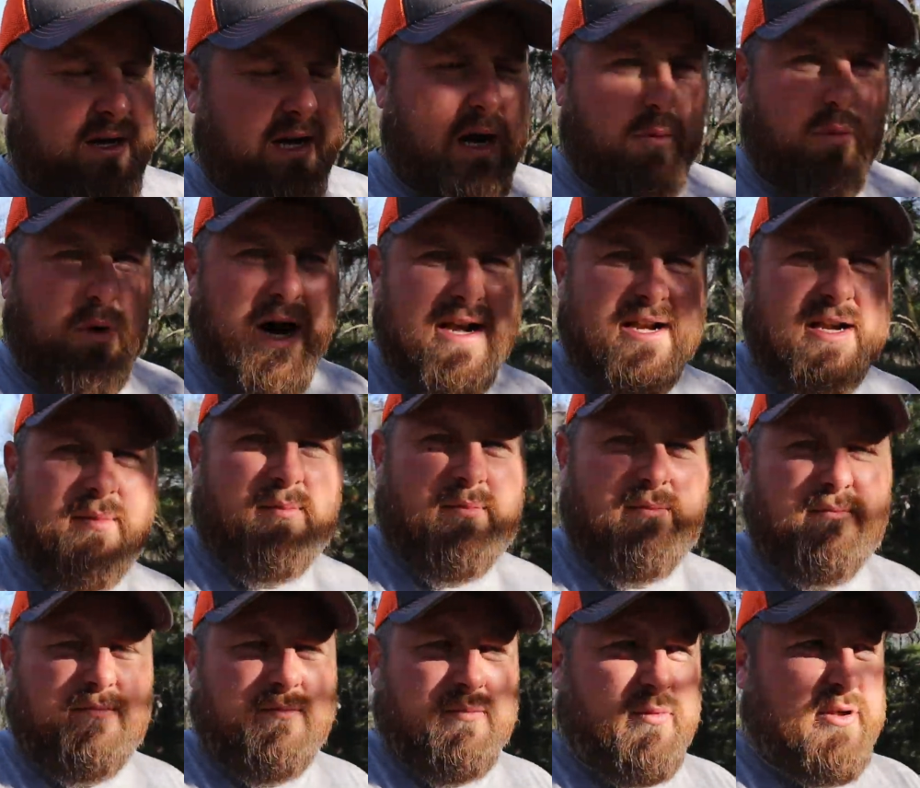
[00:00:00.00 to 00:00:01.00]
I wind up
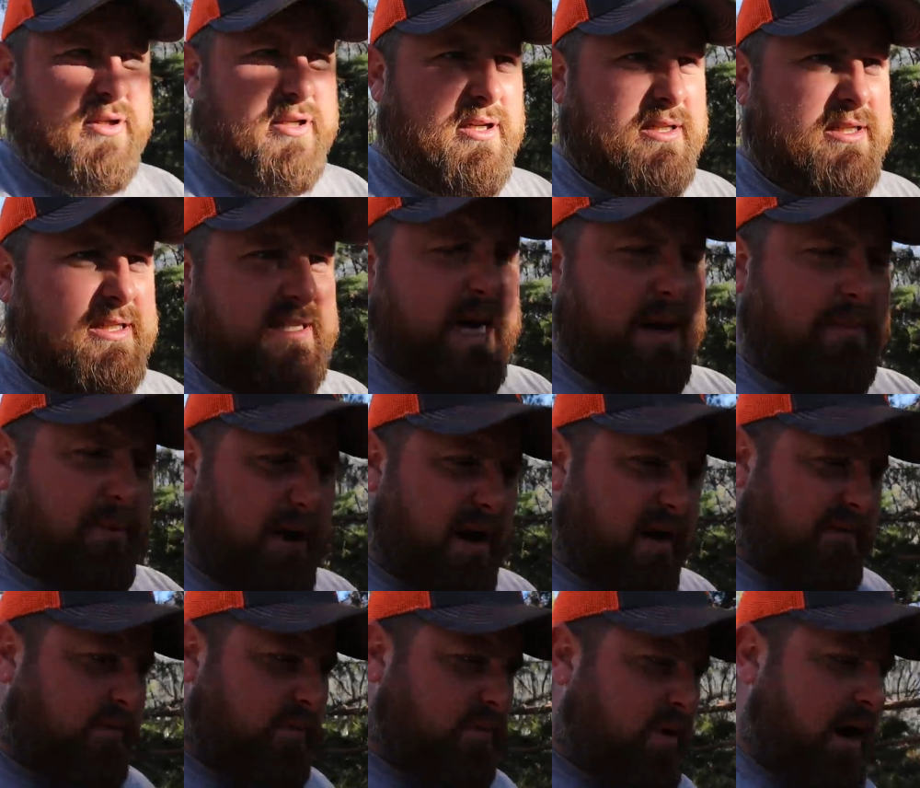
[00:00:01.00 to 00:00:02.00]
stepping
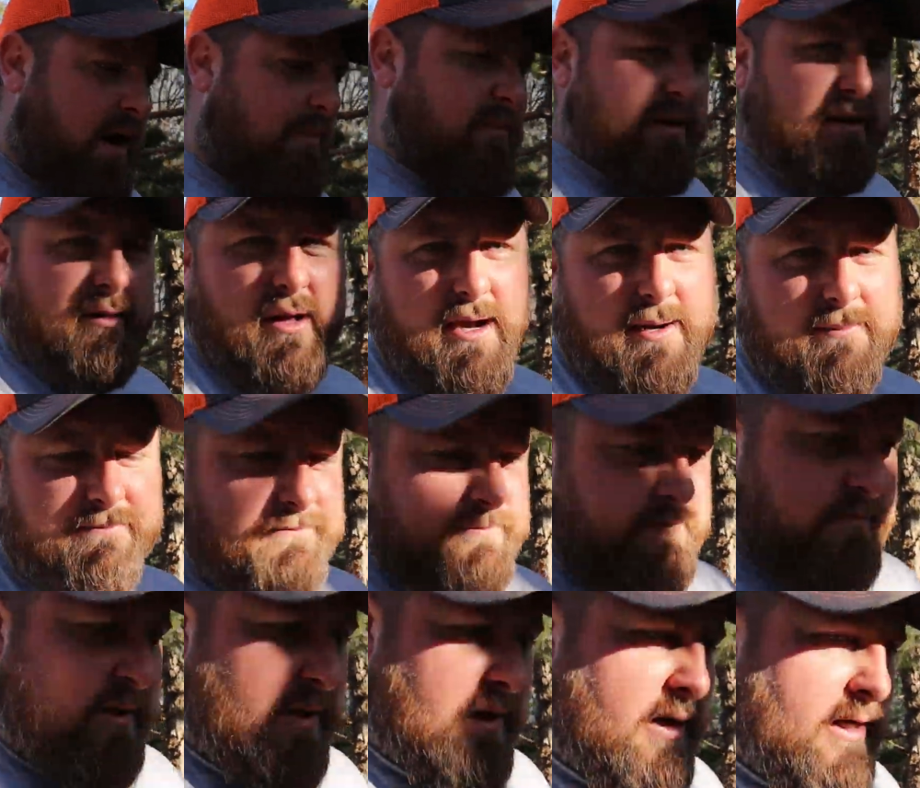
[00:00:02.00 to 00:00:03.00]
off the property line
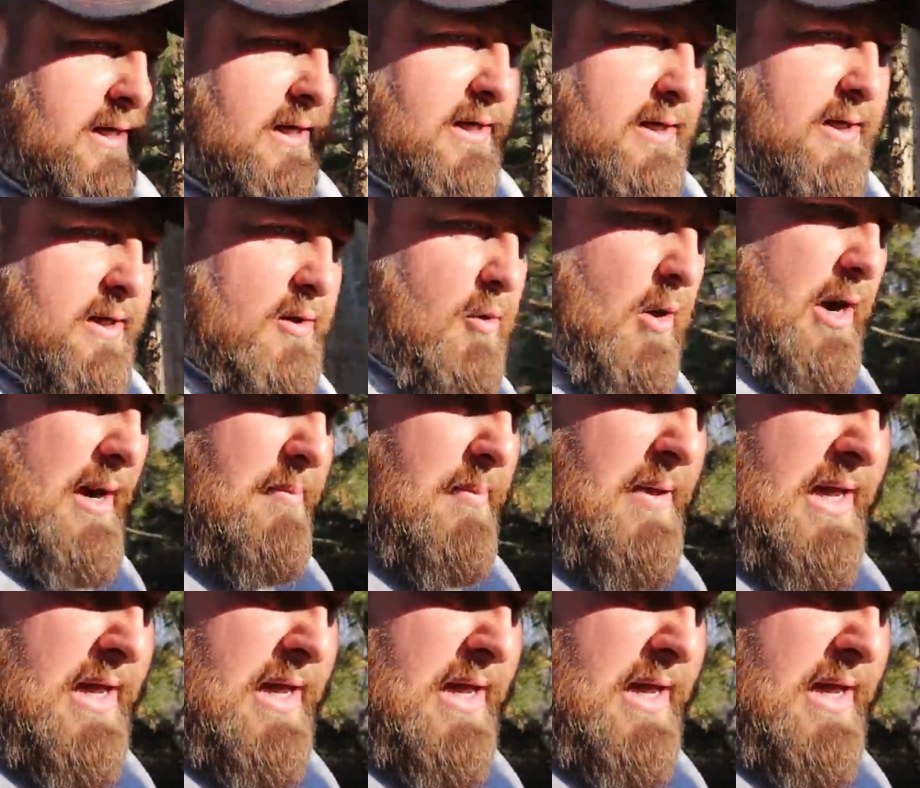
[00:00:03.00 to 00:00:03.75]
quite a